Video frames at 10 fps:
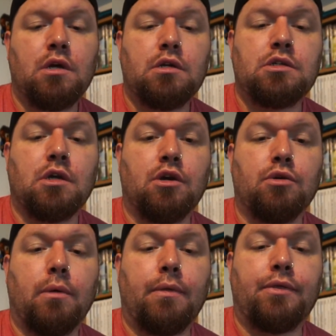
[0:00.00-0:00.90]

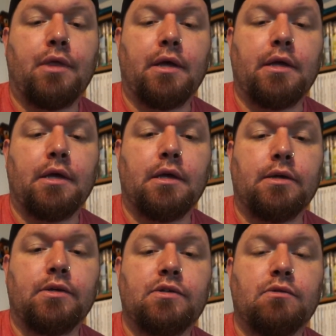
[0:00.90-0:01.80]
So that
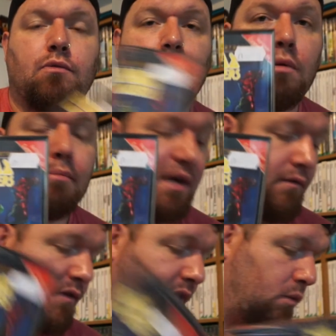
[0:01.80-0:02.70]
is £1
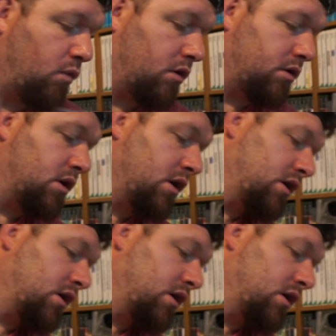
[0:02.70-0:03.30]
for that one.